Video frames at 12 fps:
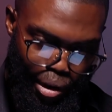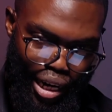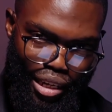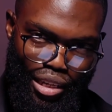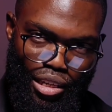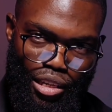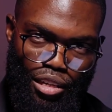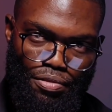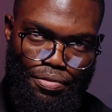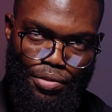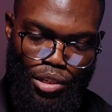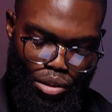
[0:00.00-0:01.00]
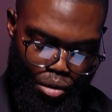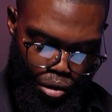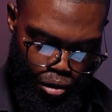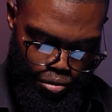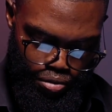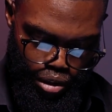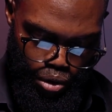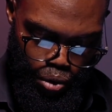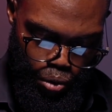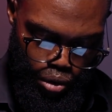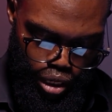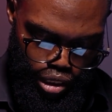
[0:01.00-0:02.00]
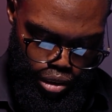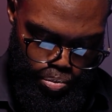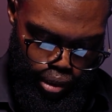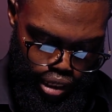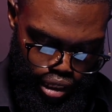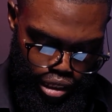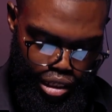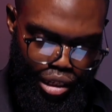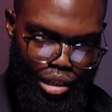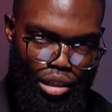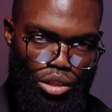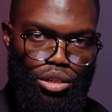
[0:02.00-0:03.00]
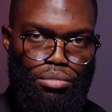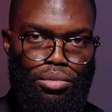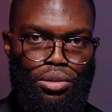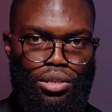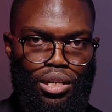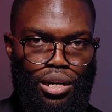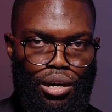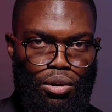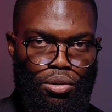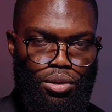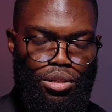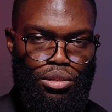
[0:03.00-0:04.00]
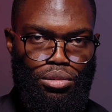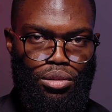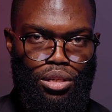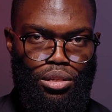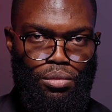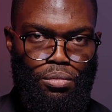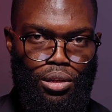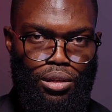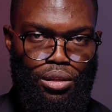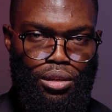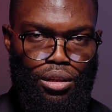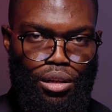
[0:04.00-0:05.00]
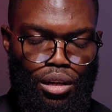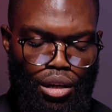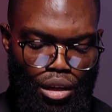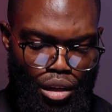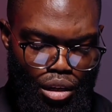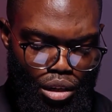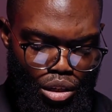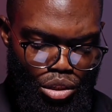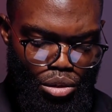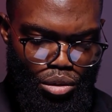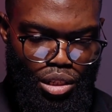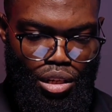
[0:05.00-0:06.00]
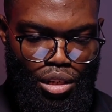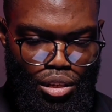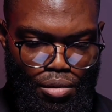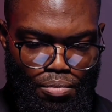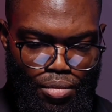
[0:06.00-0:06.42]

by gifts of the Holy Spirit distributed according to his will. So you see,